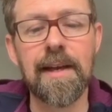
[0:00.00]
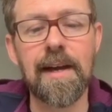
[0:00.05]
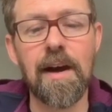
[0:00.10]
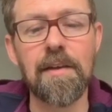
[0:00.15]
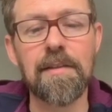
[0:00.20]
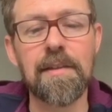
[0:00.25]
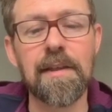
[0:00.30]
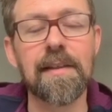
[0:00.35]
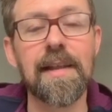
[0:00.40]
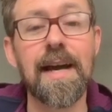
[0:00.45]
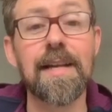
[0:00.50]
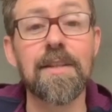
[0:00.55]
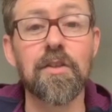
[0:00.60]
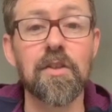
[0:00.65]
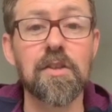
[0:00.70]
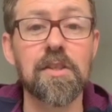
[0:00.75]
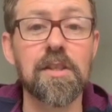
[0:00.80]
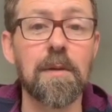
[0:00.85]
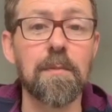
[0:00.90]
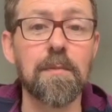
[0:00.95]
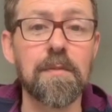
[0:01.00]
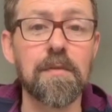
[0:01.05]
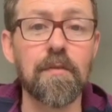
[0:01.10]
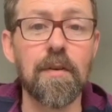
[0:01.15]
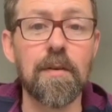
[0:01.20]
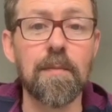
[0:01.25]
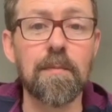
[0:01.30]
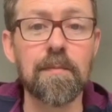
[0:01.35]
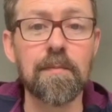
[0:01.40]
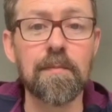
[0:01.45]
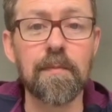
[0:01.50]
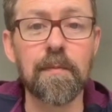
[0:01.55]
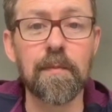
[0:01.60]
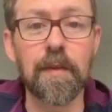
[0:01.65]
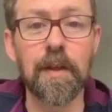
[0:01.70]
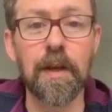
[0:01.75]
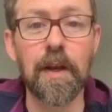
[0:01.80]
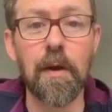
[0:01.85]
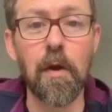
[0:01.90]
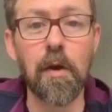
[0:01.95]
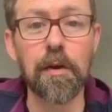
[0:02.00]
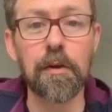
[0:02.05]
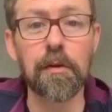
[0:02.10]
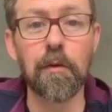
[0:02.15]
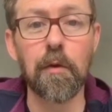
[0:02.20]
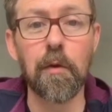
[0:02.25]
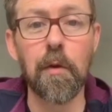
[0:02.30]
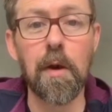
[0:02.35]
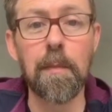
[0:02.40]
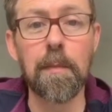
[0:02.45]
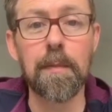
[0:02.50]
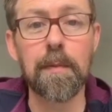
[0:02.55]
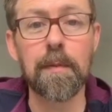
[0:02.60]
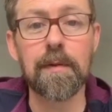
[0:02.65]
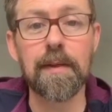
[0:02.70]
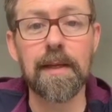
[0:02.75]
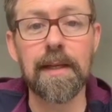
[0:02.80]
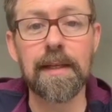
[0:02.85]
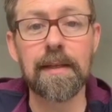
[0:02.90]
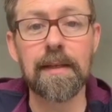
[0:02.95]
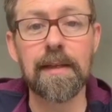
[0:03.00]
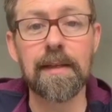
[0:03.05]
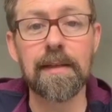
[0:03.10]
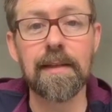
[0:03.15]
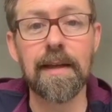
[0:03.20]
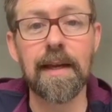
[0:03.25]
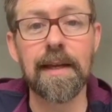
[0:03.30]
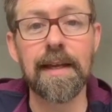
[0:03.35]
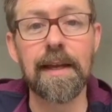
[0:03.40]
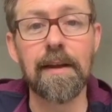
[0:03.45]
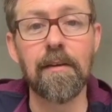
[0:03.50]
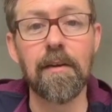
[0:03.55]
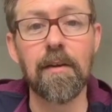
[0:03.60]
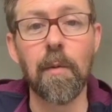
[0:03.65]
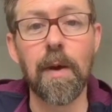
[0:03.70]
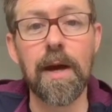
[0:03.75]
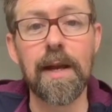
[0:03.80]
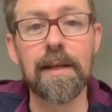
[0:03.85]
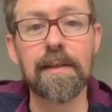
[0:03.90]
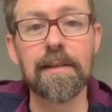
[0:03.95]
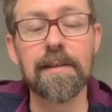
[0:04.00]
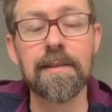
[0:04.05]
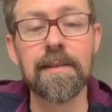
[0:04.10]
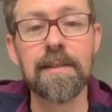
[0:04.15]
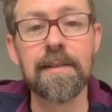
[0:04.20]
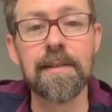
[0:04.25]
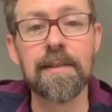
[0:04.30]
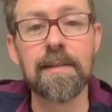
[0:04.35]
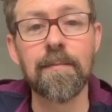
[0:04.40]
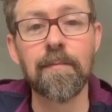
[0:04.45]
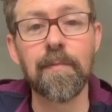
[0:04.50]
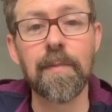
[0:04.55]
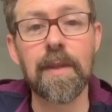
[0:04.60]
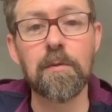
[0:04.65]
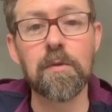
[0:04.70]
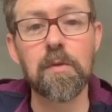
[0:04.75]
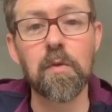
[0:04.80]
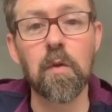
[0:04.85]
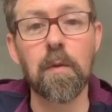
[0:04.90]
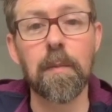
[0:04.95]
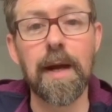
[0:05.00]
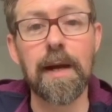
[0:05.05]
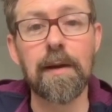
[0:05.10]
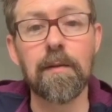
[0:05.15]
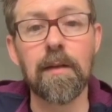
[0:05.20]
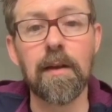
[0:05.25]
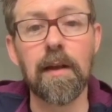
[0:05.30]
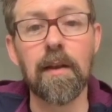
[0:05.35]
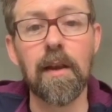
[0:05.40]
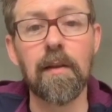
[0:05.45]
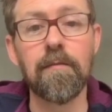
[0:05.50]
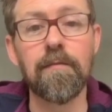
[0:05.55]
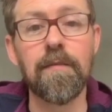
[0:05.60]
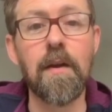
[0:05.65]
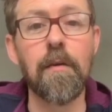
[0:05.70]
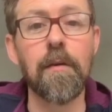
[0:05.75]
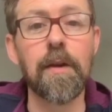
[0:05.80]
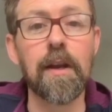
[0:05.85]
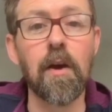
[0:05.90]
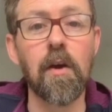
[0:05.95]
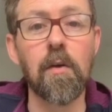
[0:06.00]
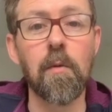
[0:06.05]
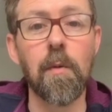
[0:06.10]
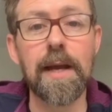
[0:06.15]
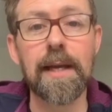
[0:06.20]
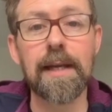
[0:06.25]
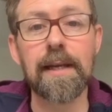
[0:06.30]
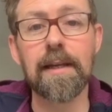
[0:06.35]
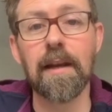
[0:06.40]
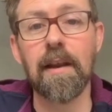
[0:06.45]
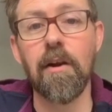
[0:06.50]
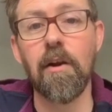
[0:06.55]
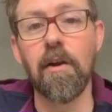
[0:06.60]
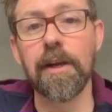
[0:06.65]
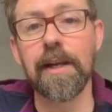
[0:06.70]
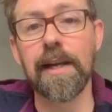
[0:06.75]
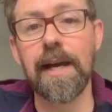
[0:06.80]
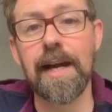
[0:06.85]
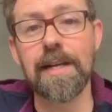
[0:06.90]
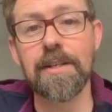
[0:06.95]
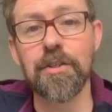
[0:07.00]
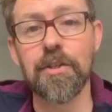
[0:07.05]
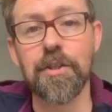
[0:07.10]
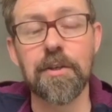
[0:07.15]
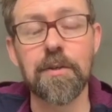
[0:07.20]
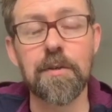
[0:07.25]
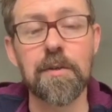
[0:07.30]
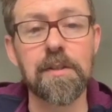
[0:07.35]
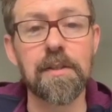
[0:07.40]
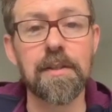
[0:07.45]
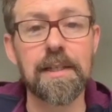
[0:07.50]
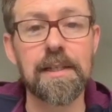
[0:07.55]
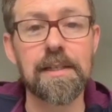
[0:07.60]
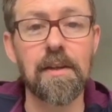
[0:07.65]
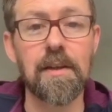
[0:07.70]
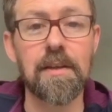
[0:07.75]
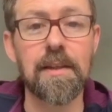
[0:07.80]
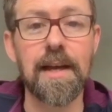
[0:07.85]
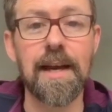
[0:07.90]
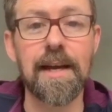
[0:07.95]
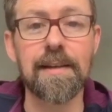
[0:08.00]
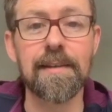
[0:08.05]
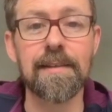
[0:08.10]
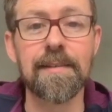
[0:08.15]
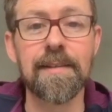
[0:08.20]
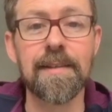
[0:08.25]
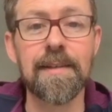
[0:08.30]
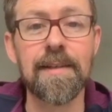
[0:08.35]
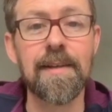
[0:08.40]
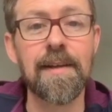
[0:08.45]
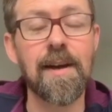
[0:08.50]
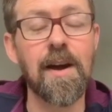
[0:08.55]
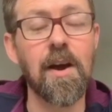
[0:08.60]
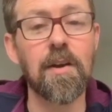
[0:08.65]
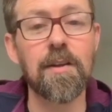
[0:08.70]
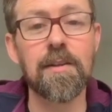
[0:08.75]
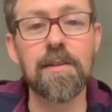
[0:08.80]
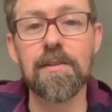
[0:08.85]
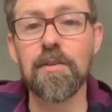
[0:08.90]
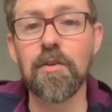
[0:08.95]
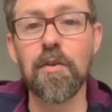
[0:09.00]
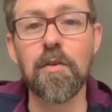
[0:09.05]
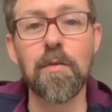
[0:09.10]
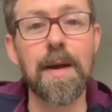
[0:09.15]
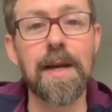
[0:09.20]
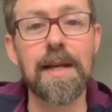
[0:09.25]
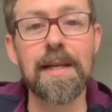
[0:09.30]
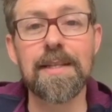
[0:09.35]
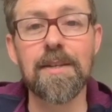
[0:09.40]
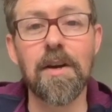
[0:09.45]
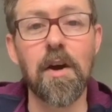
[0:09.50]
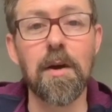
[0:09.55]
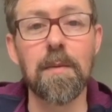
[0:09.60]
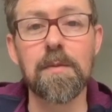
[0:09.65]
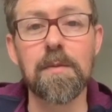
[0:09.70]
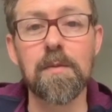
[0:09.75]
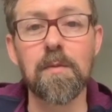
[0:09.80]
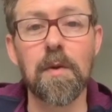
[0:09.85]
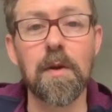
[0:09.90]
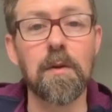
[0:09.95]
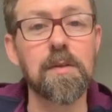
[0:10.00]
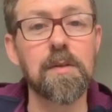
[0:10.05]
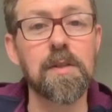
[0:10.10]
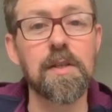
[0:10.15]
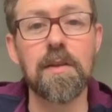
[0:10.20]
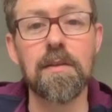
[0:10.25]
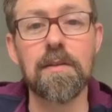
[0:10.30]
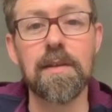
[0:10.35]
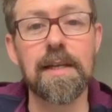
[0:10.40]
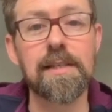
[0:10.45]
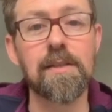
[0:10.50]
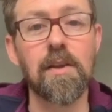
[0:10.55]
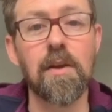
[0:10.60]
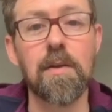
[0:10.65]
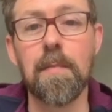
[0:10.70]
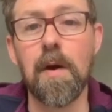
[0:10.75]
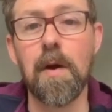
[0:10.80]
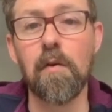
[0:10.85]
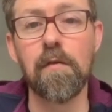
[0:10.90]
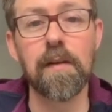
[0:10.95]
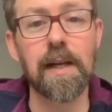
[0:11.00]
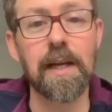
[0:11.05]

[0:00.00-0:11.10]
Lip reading: think that just comes from, you know, I grew up in an era when it was all about very lightweight Klein attitudes and things like that, and too many times when I was at things like Malvern